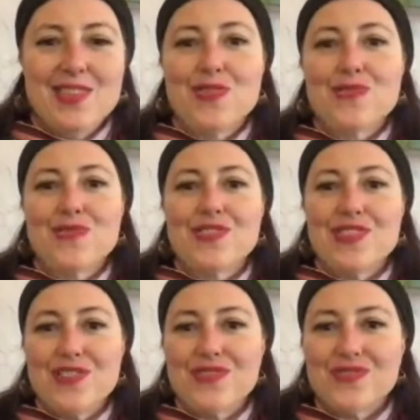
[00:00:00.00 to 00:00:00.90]
in through the
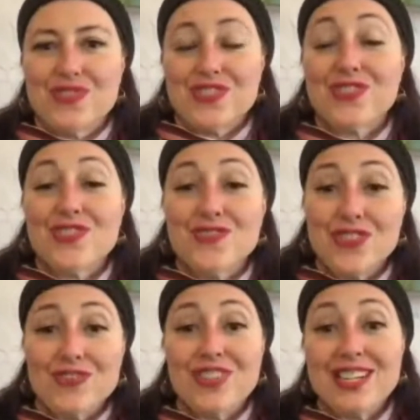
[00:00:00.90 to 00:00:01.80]
nose so you
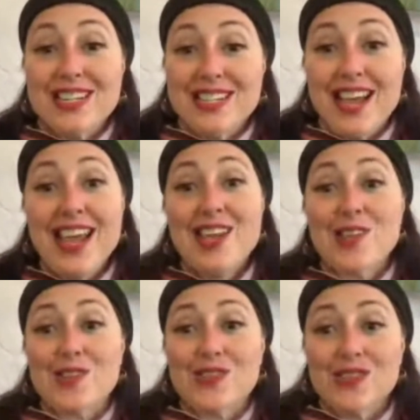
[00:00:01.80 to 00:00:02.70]
don't
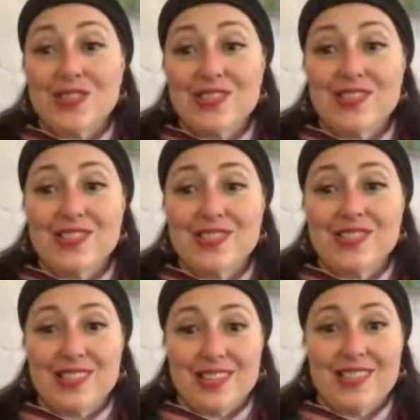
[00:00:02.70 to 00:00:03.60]
inhale
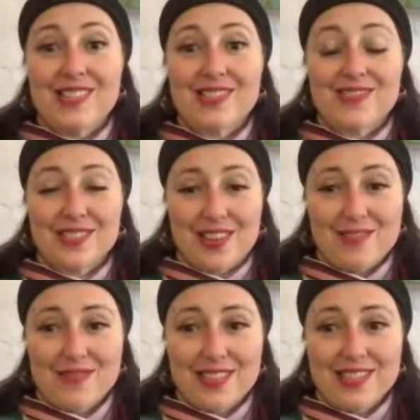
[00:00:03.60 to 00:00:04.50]
the
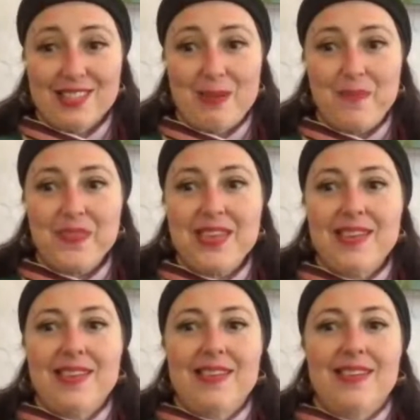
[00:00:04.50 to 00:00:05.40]
croissant flakes.
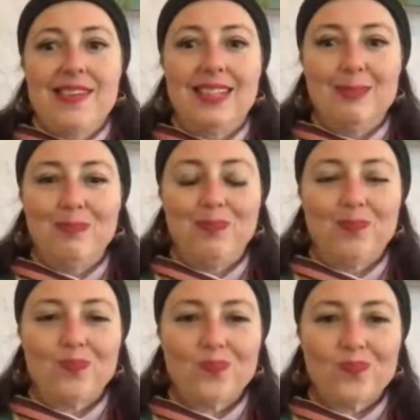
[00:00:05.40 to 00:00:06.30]

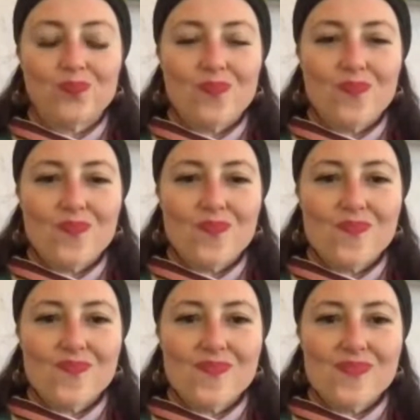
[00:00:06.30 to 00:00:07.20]
Um,
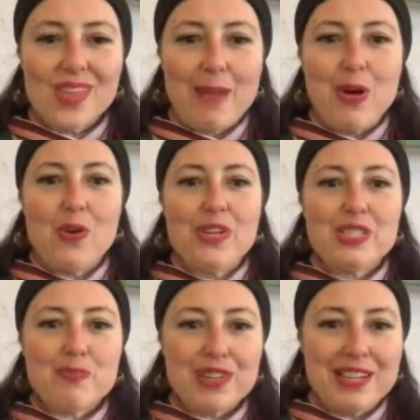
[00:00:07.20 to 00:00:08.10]
I'm
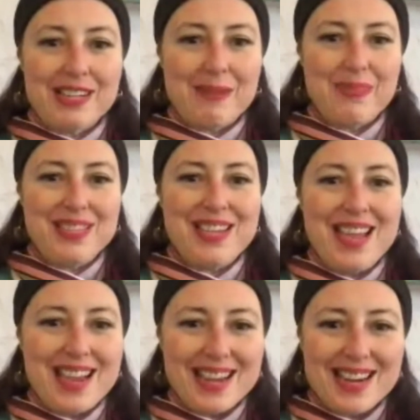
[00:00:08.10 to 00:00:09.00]
always bringing up the
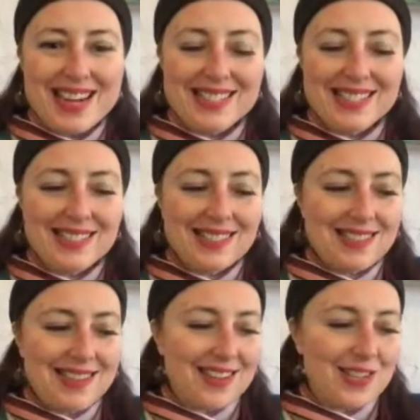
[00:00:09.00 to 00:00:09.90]
ANS,
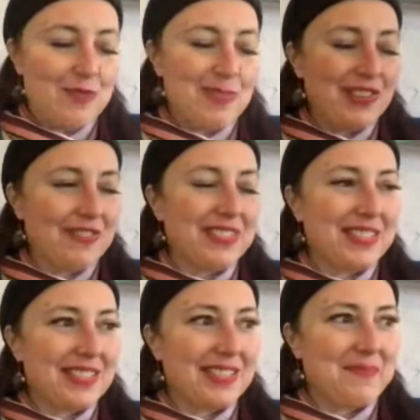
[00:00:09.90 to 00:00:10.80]
the autonomic
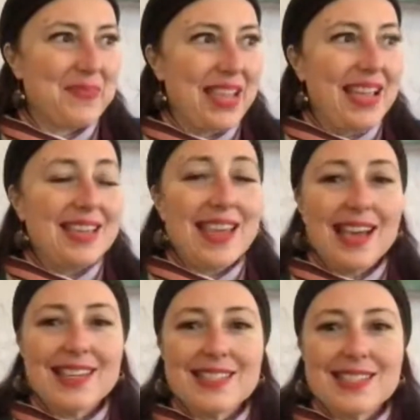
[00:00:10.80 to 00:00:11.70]
nervous system.
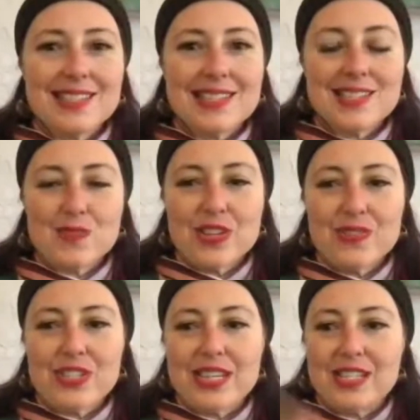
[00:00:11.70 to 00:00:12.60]
Yeah, it's it's one of
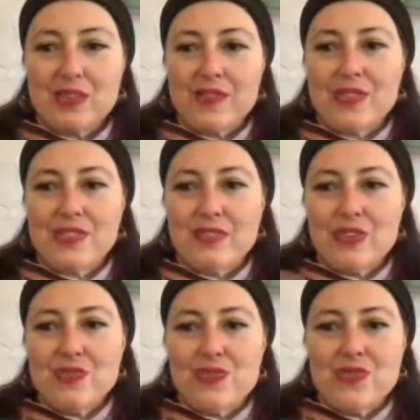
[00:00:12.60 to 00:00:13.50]
those things. So for those of
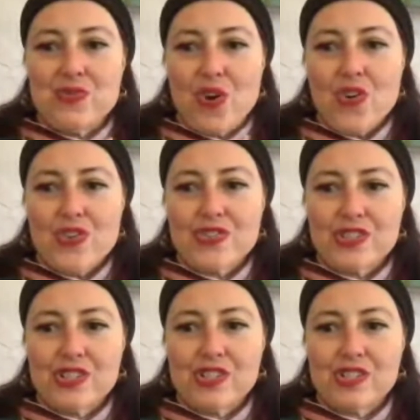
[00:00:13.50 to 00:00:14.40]
you who
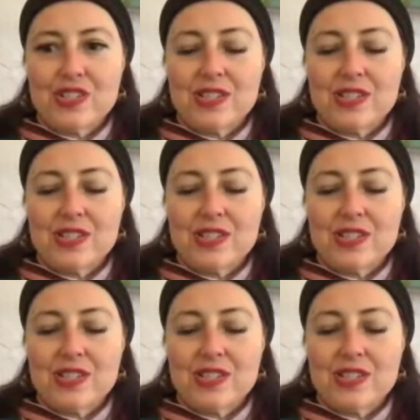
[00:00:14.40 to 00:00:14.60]
aren't